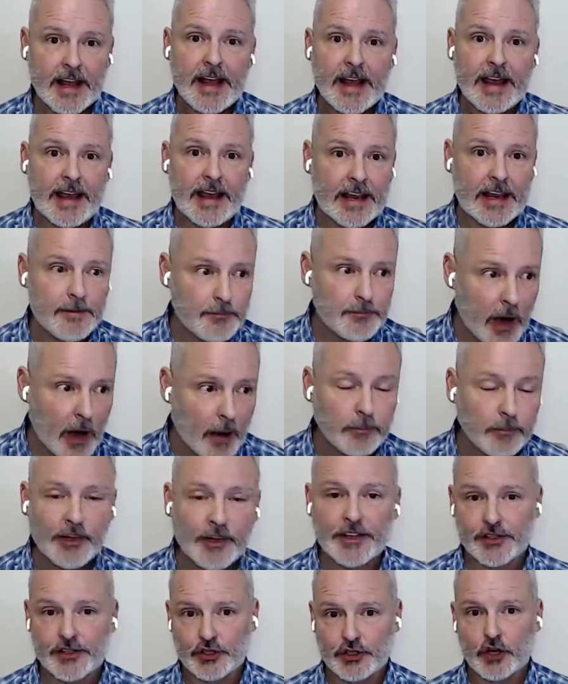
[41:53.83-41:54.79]
in
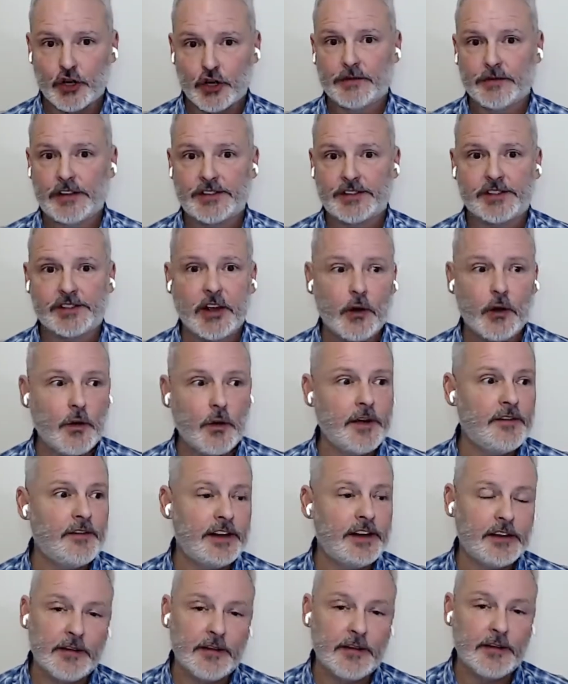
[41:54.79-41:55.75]
public service, we have
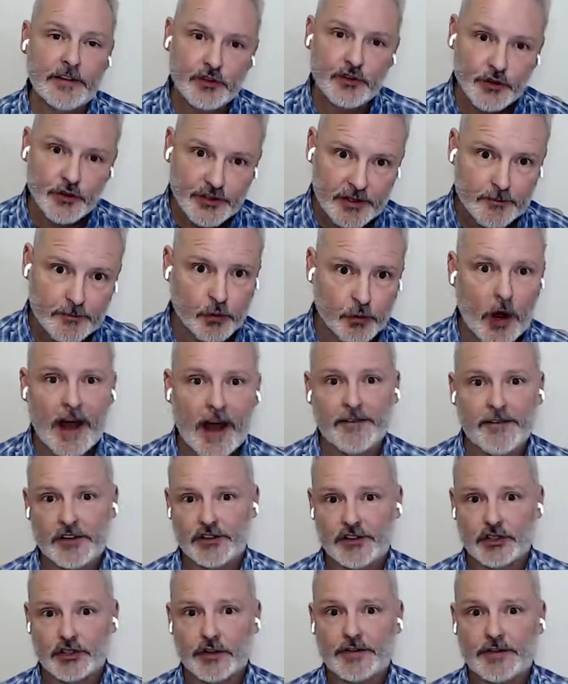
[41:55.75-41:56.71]
individuals in
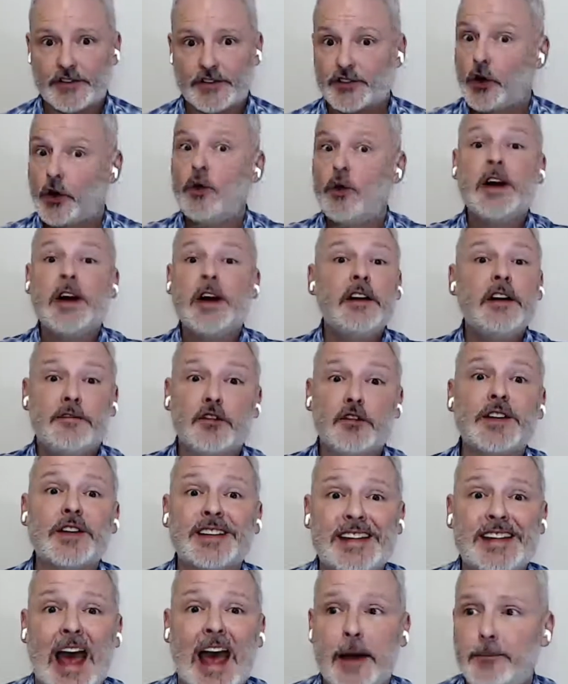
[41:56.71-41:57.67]
private service. So, for
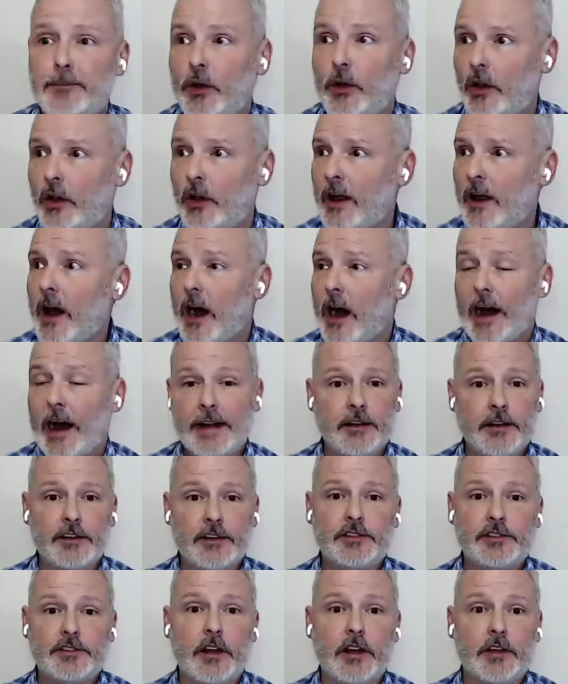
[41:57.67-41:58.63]
example, I,
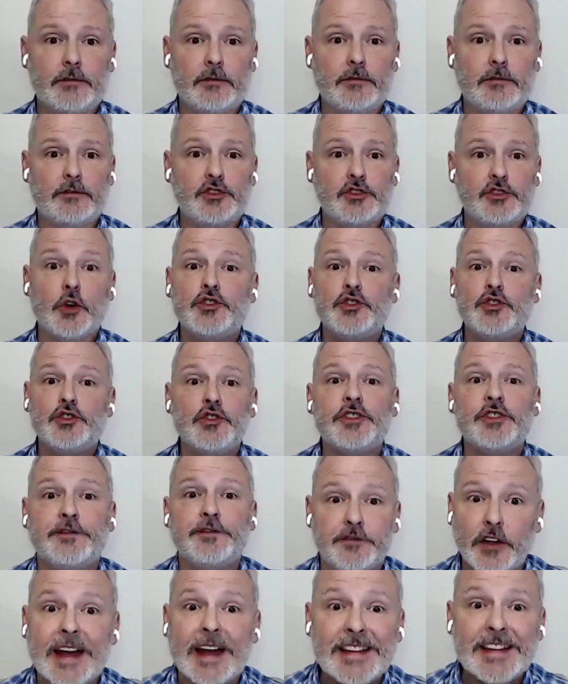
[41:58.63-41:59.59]
I showed you the
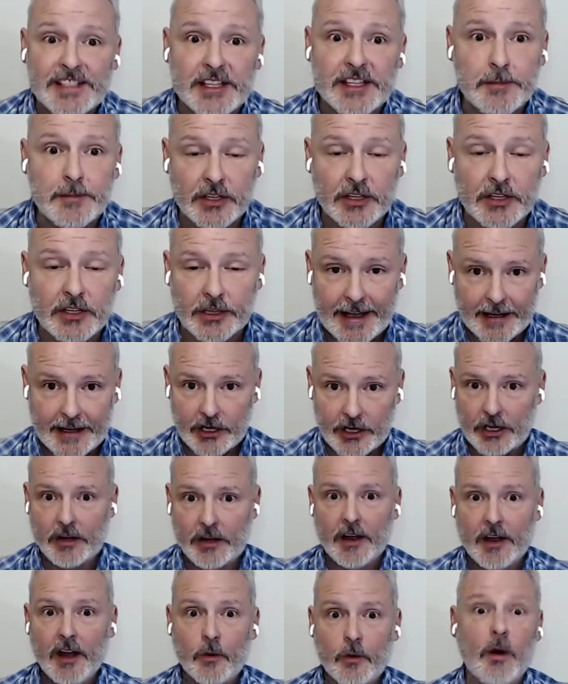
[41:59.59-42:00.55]
flight simulator.
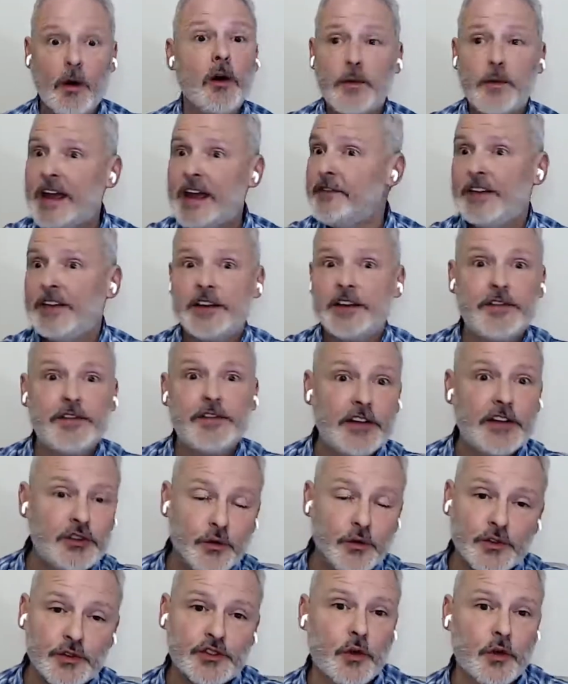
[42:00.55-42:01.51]
Well, we have
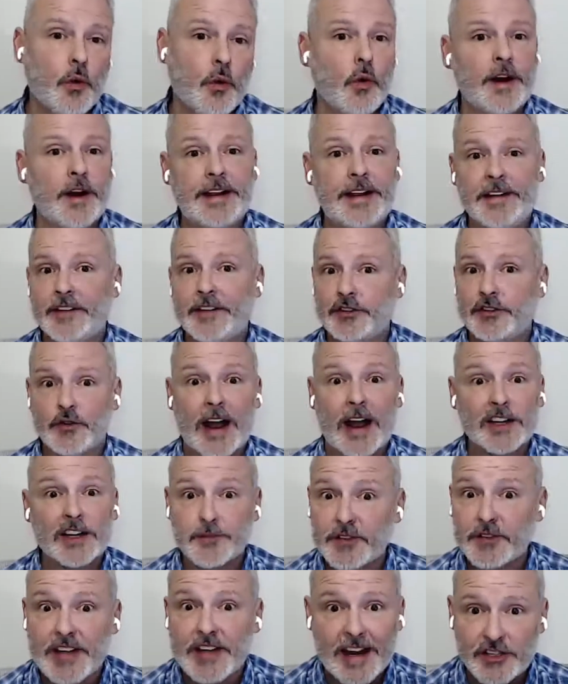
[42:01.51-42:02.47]
individuals who are working in the
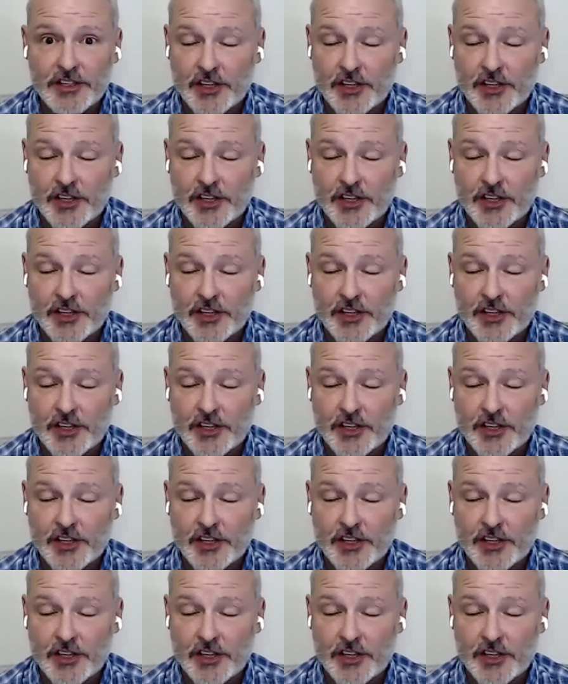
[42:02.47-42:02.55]
transportation